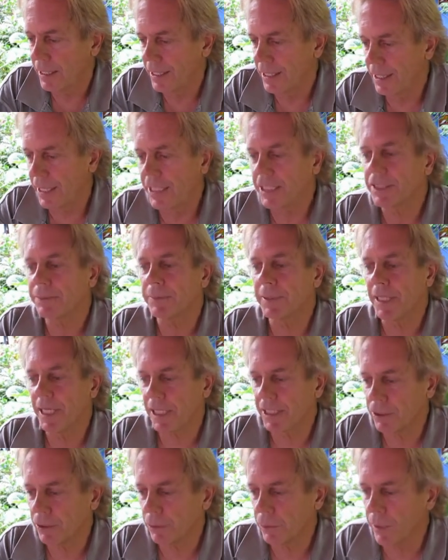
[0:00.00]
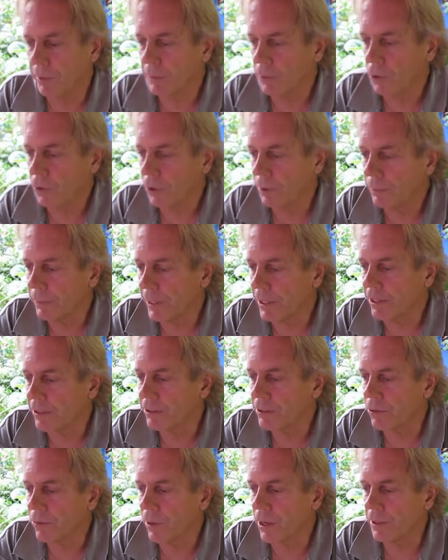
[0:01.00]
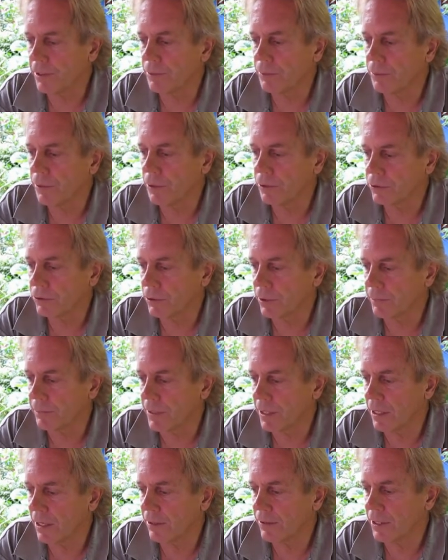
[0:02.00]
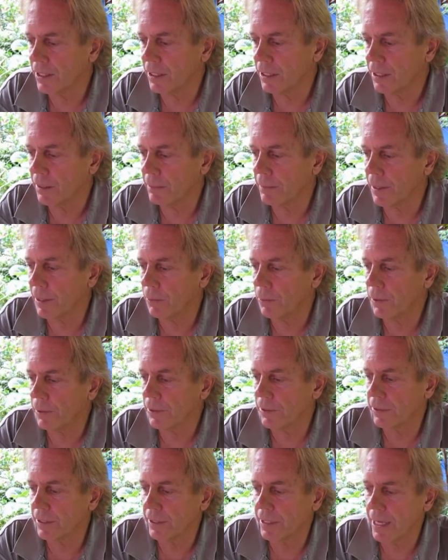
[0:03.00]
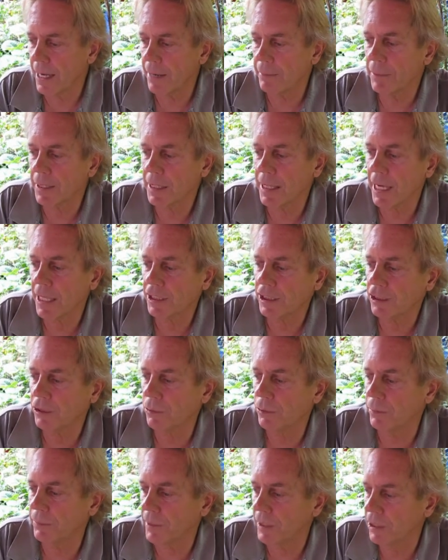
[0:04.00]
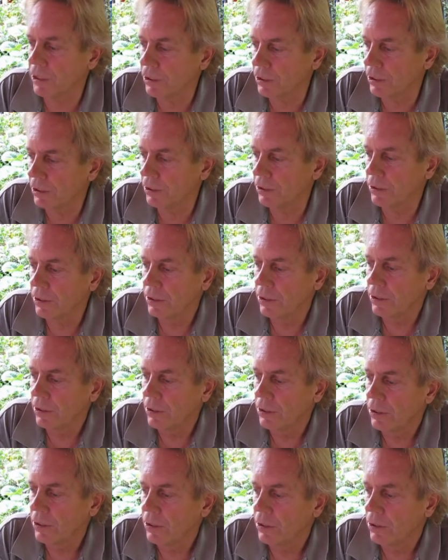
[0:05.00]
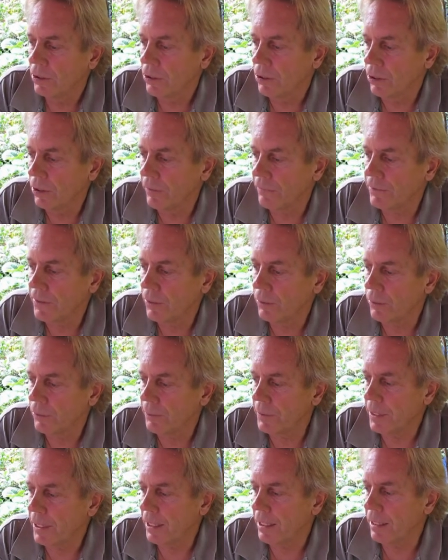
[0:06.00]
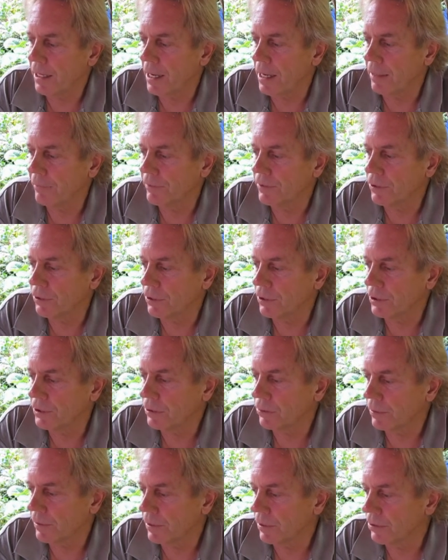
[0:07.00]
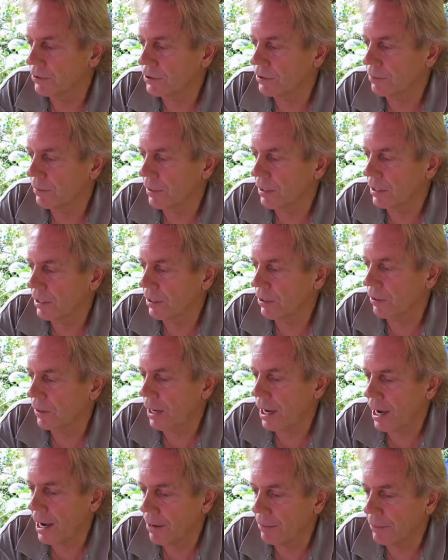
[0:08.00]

Explanation. When poker players go on the road trip, they are thinking about whether the gambling action will be good, or if there will be a lot of tourists with loose money, or how